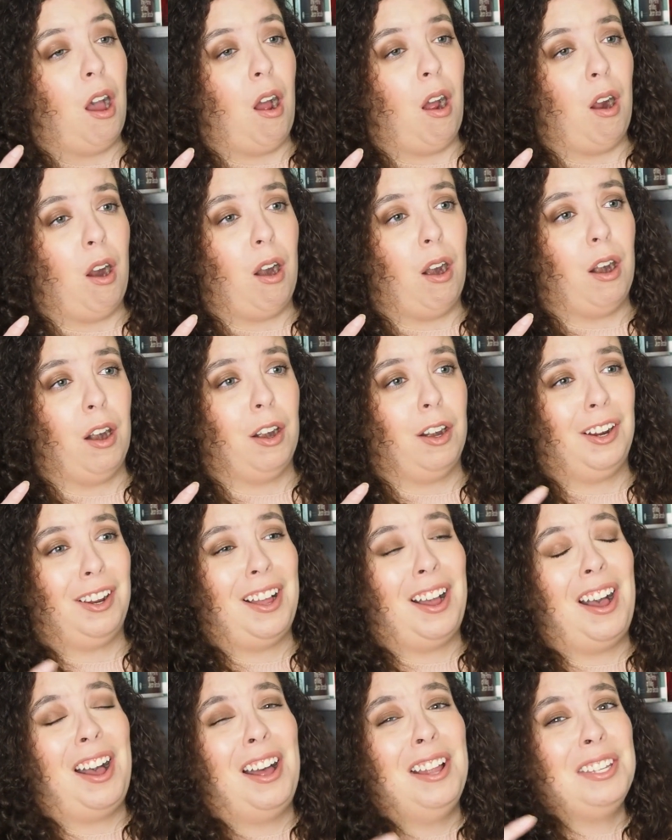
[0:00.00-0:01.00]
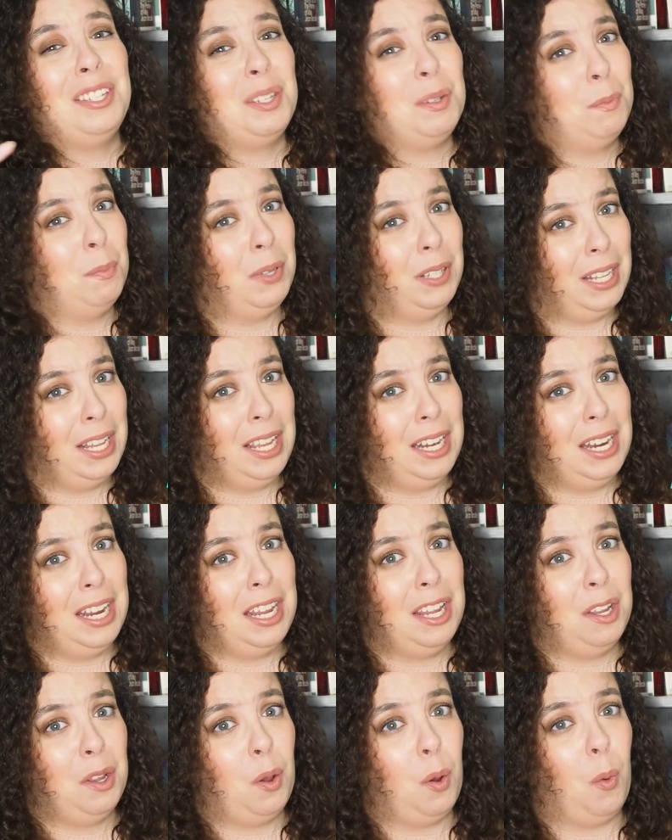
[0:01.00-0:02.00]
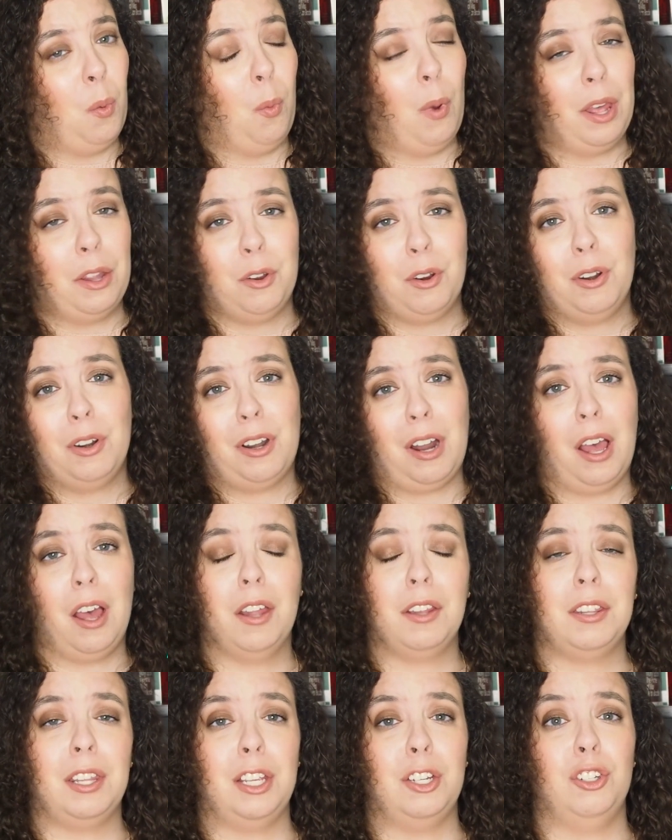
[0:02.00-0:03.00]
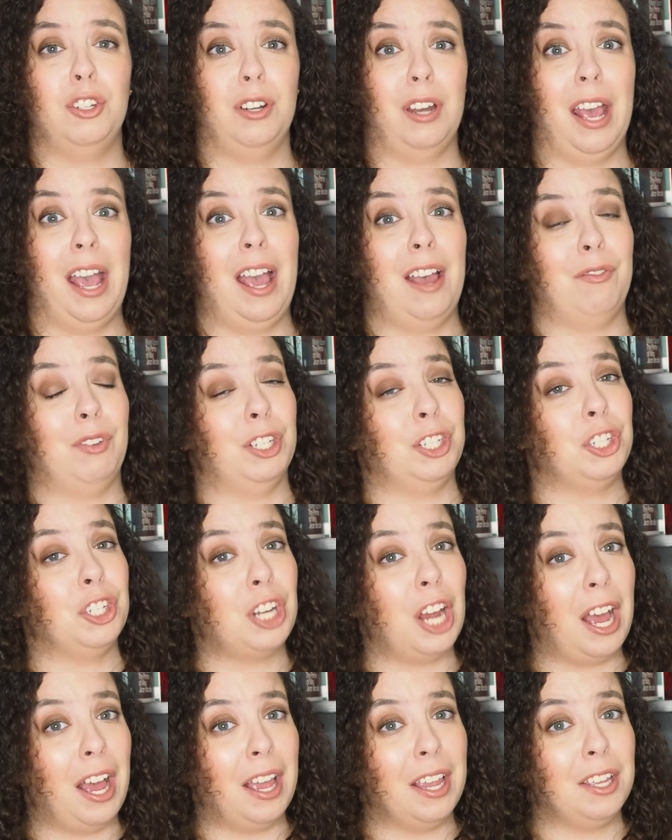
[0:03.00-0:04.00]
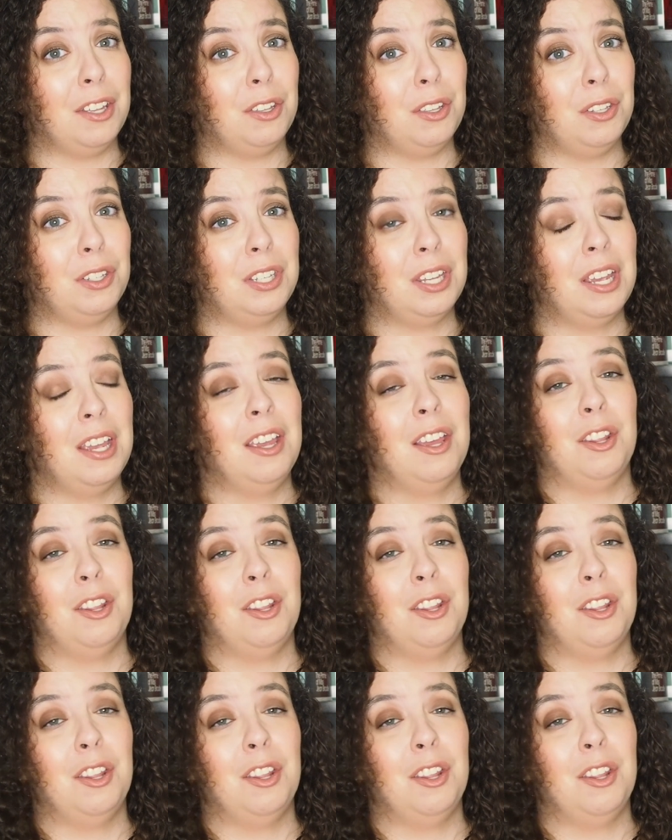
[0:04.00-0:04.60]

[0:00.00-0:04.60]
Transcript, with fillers: are contemplating whether or not they should have a child.